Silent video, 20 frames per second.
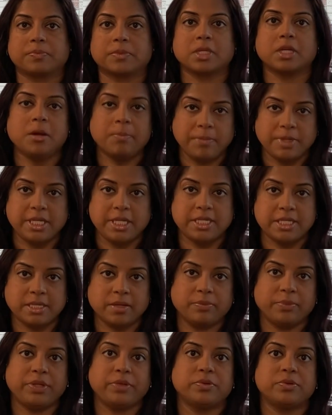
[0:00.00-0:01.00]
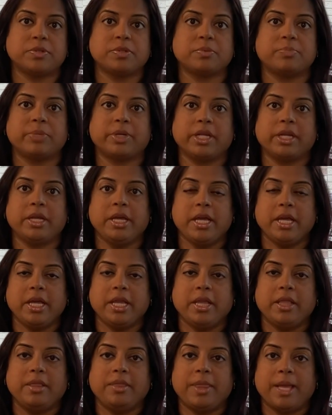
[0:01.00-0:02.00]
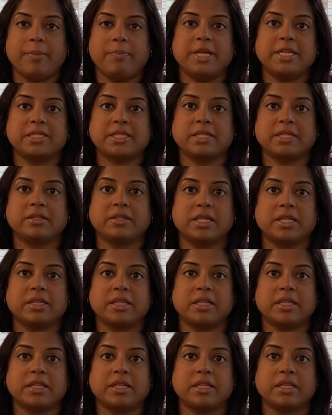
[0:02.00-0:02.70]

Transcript: companies that we use, but that basically